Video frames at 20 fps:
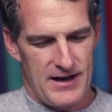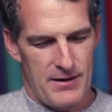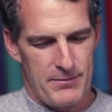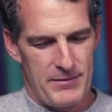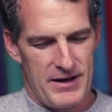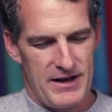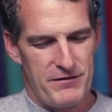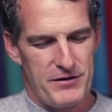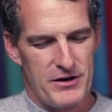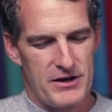
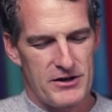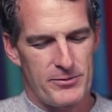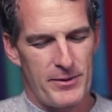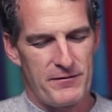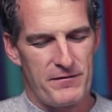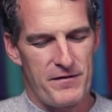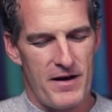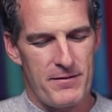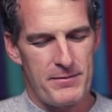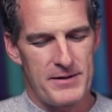Um, if you could
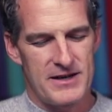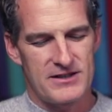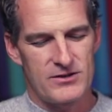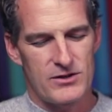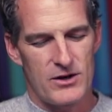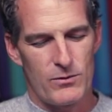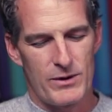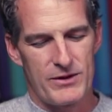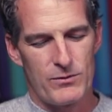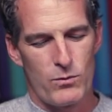spend five
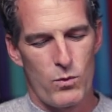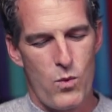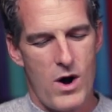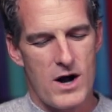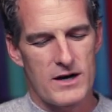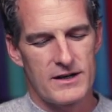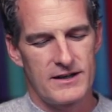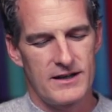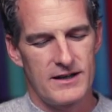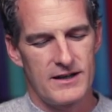minutes with
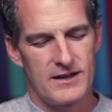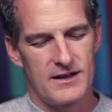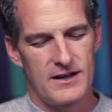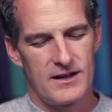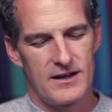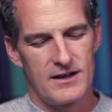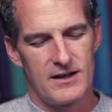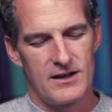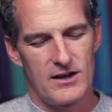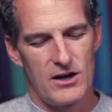one
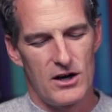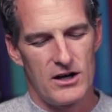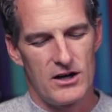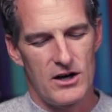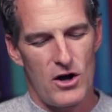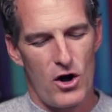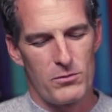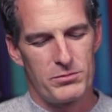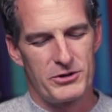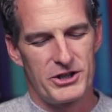
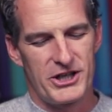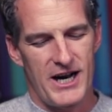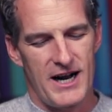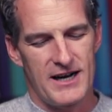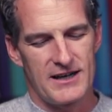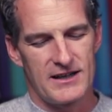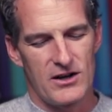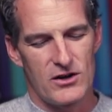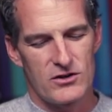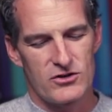
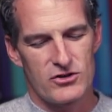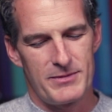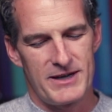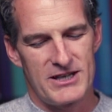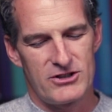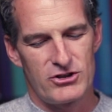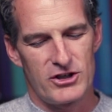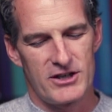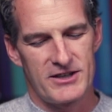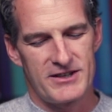object lost from
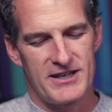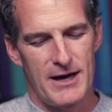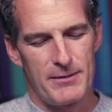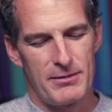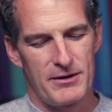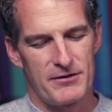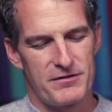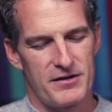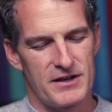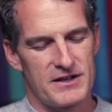history on a
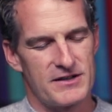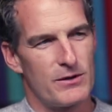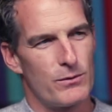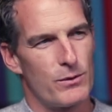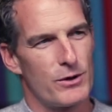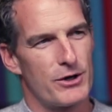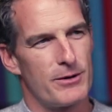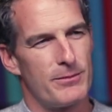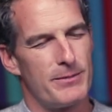table in front of you, what